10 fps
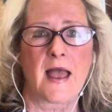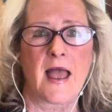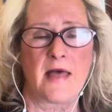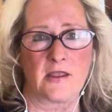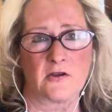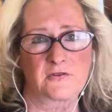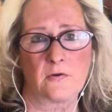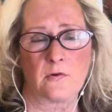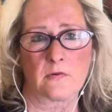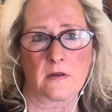And they
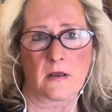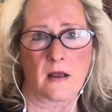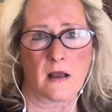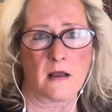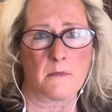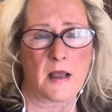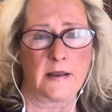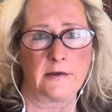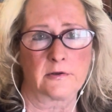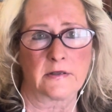also
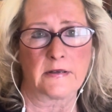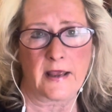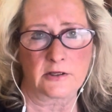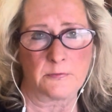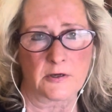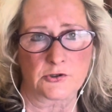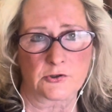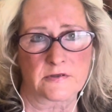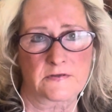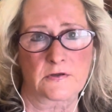hired an
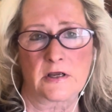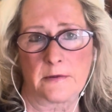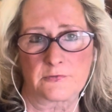acupuncturist to come